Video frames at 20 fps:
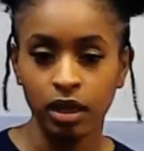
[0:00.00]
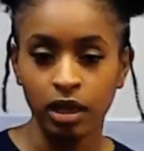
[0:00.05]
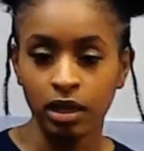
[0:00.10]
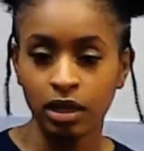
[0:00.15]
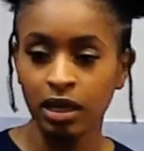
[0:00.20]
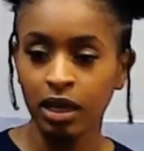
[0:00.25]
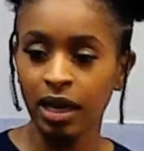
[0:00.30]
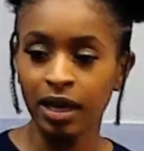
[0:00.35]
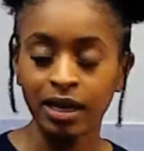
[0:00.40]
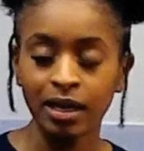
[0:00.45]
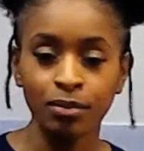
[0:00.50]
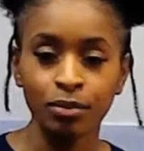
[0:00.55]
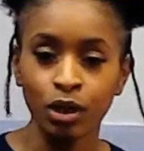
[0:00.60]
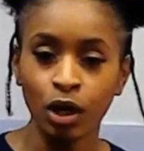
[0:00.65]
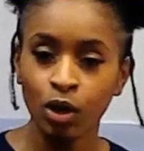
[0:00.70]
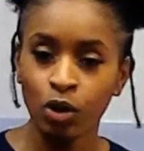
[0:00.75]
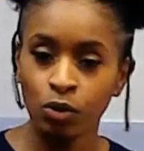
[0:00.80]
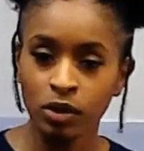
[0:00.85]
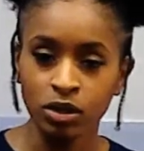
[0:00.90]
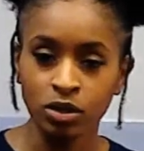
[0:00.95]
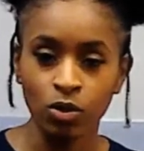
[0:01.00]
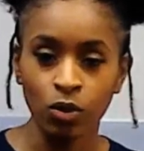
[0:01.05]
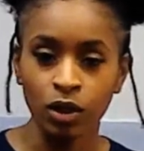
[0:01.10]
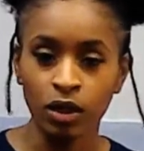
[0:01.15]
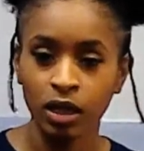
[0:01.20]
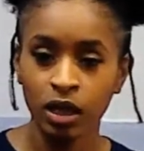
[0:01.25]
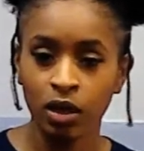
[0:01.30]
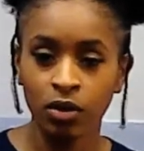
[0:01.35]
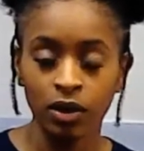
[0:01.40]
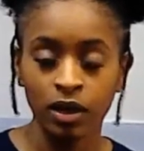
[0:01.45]
Let Him know what's going
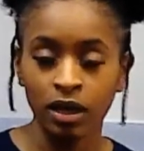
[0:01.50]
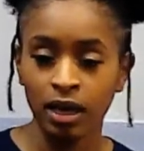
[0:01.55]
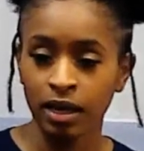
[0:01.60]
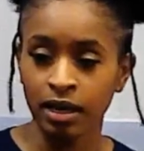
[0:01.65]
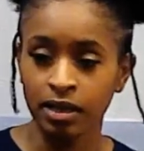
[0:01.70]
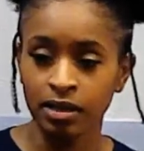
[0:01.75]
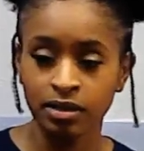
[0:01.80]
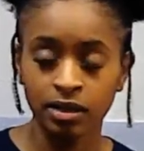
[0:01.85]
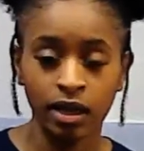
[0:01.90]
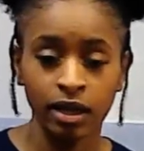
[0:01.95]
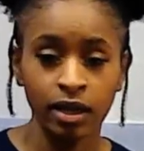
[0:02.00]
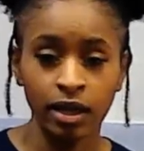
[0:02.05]
on. And like I say,